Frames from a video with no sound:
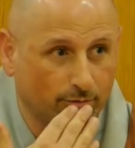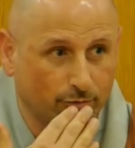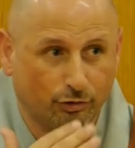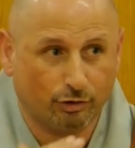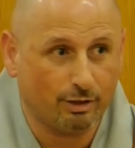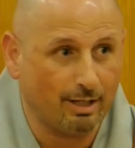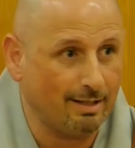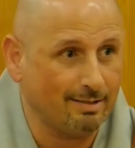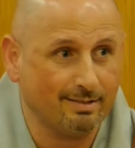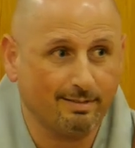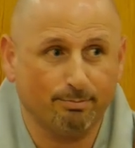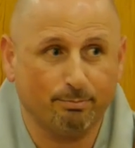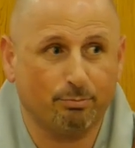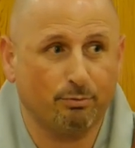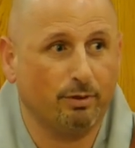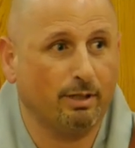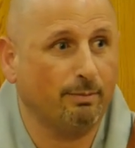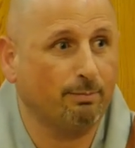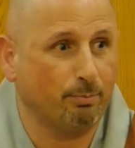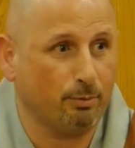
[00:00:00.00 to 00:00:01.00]
Just
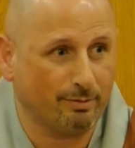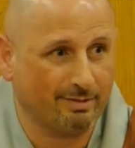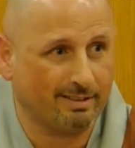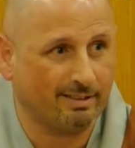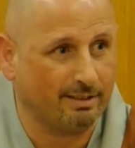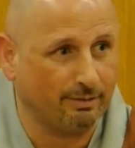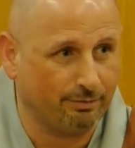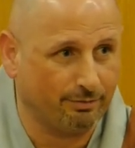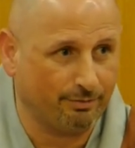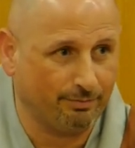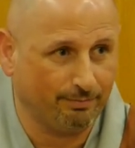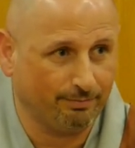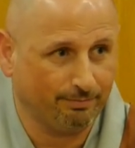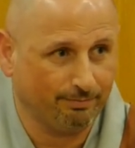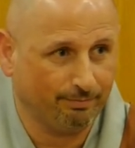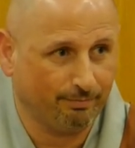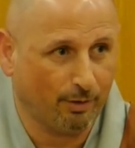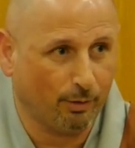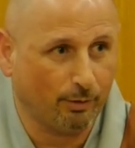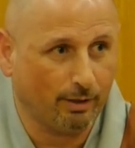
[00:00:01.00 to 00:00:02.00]
bring positive,
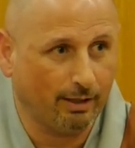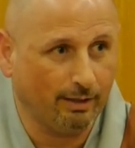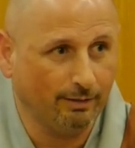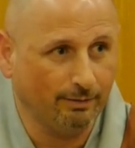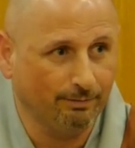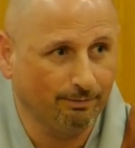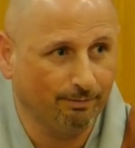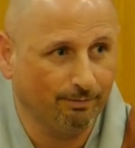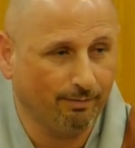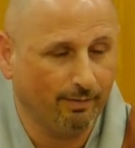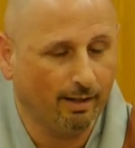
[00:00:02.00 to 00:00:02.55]
okay?